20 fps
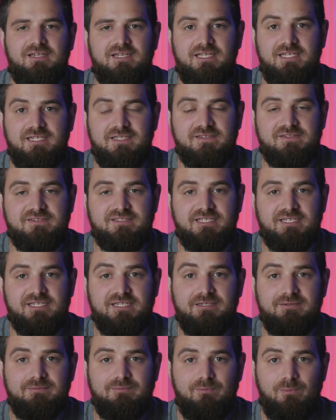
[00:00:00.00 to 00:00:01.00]
in
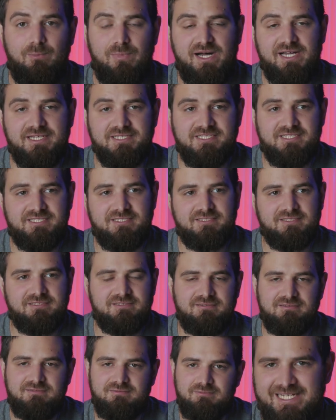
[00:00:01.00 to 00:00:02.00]
the bus
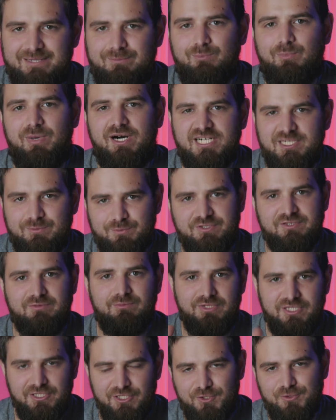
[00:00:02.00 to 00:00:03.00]
compartment
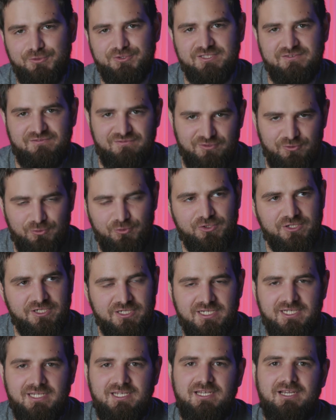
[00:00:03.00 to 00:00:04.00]
below the
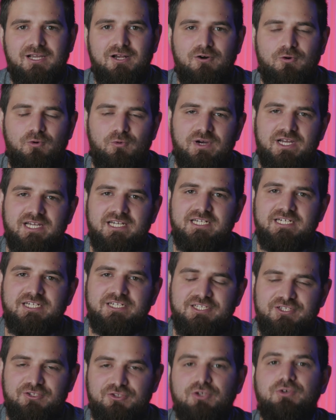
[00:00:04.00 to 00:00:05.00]
floor, where
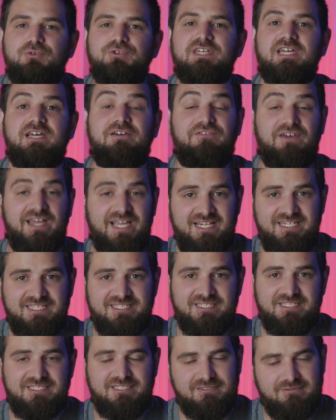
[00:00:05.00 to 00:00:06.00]
you don't have
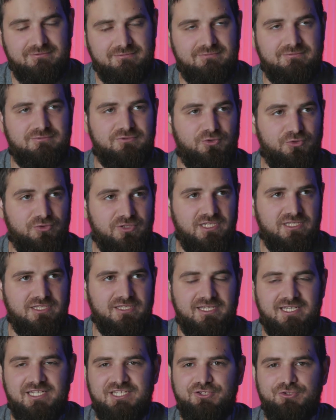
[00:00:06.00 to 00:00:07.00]
access to it
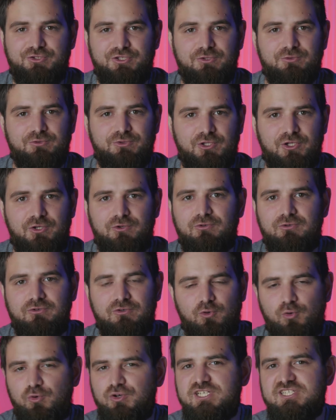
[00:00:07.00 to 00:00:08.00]
and you don't know
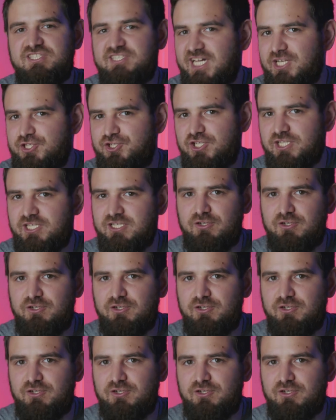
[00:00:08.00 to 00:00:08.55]
who is touching